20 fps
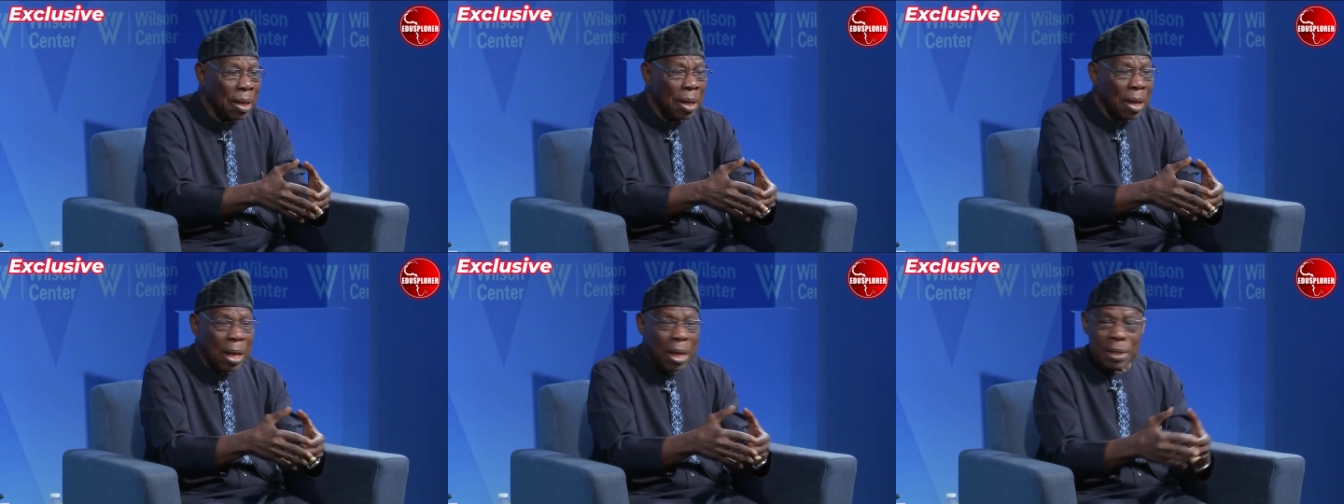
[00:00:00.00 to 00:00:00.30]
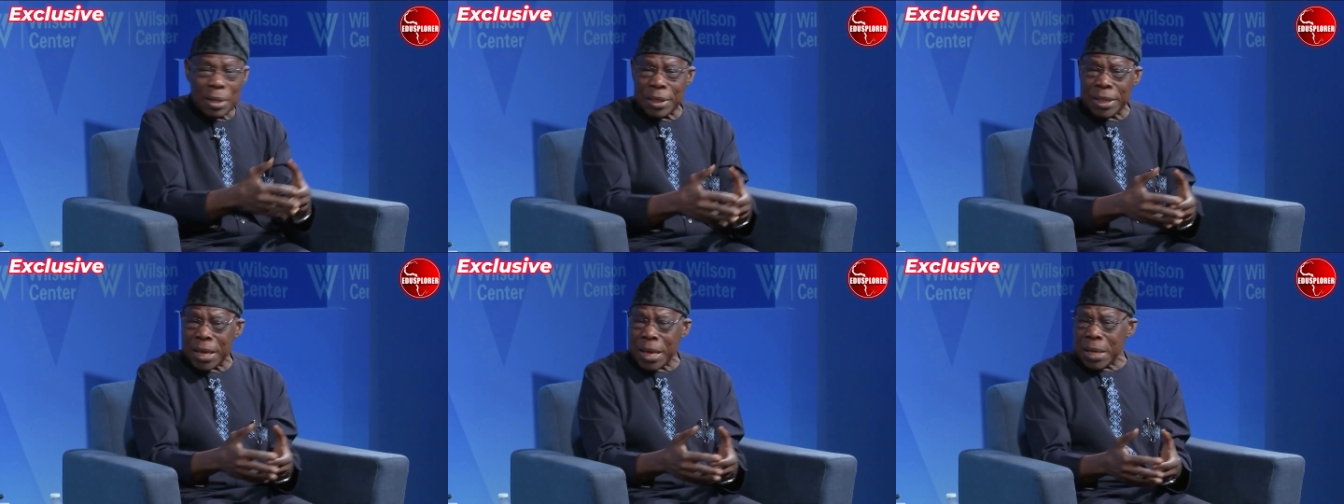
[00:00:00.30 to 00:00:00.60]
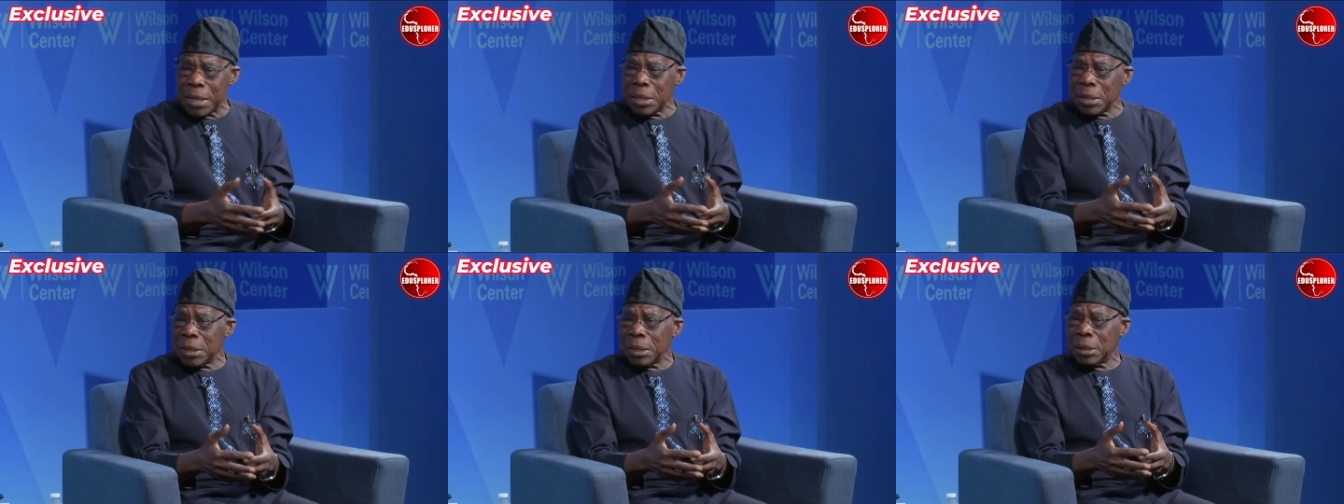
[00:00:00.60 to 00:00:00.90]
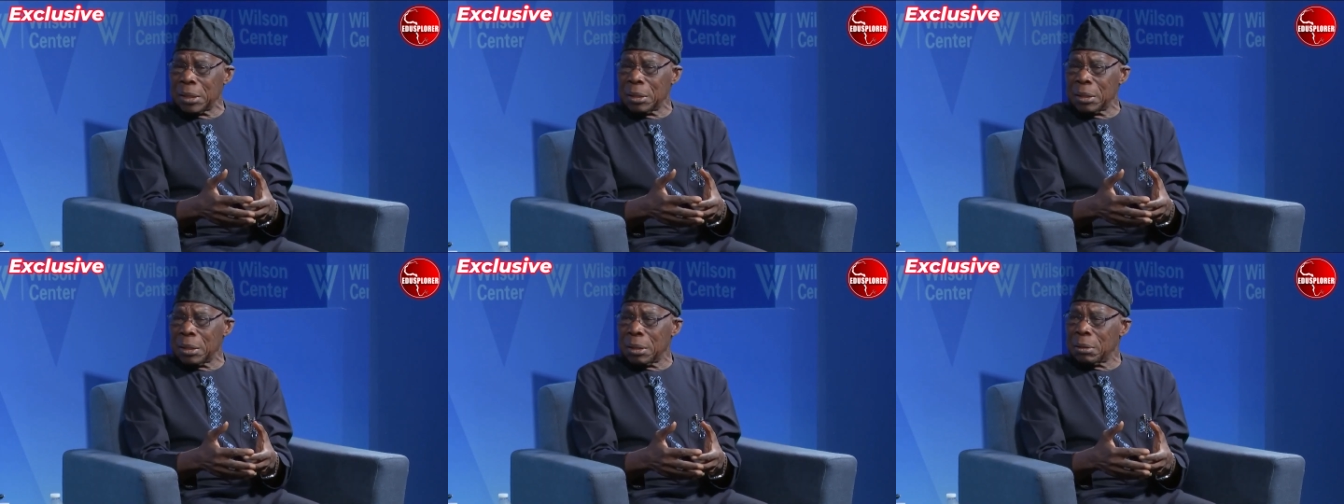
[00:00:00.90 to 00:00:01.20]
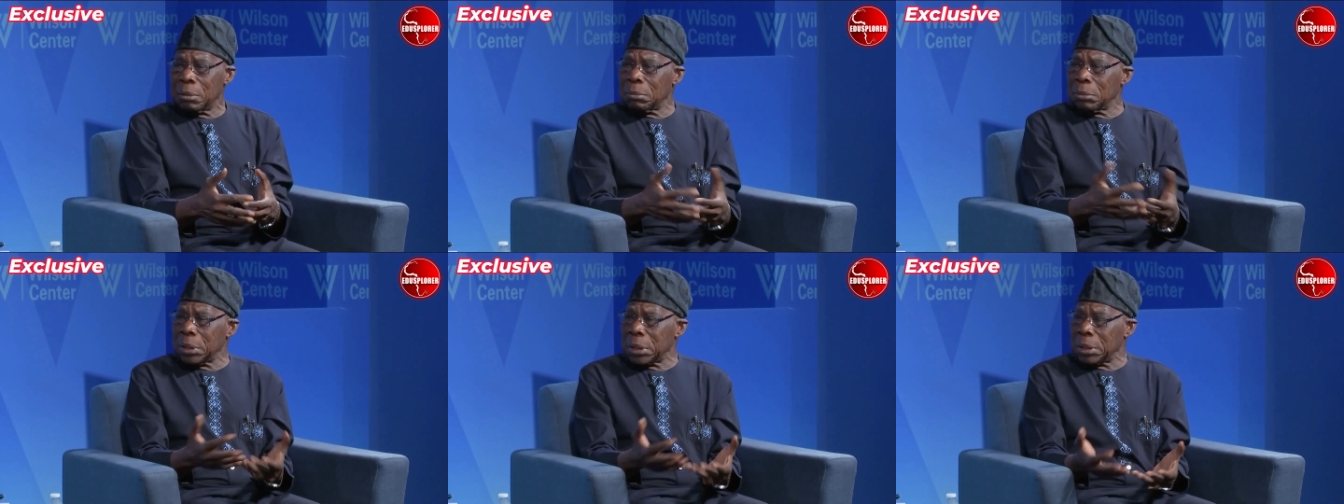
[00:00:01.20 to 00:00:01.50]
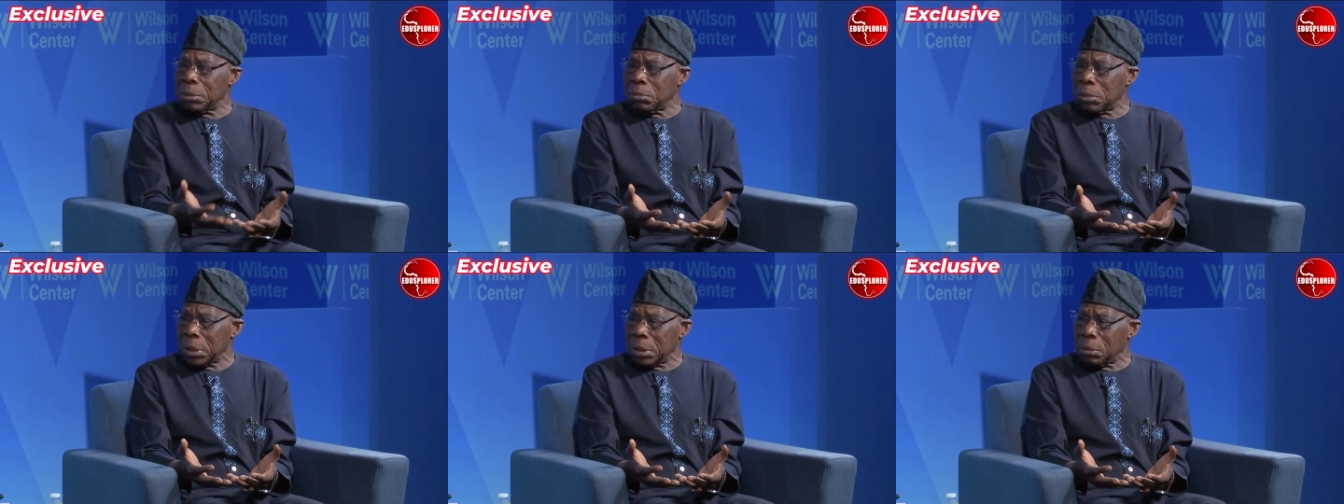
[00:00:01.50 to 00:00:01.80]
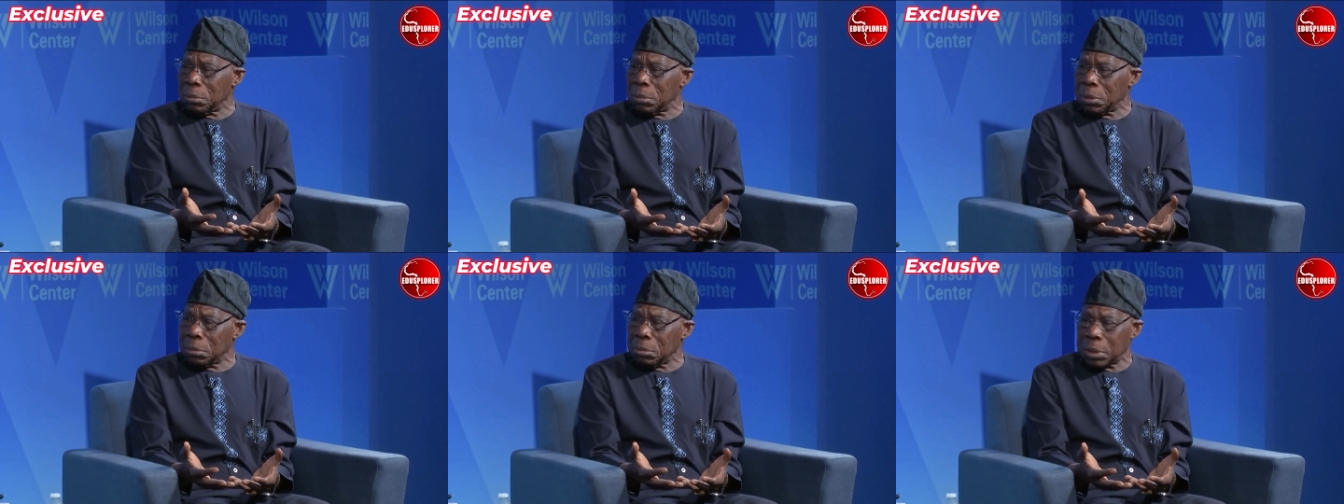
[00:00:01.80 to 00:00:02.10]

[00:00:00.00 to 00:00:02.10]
And then the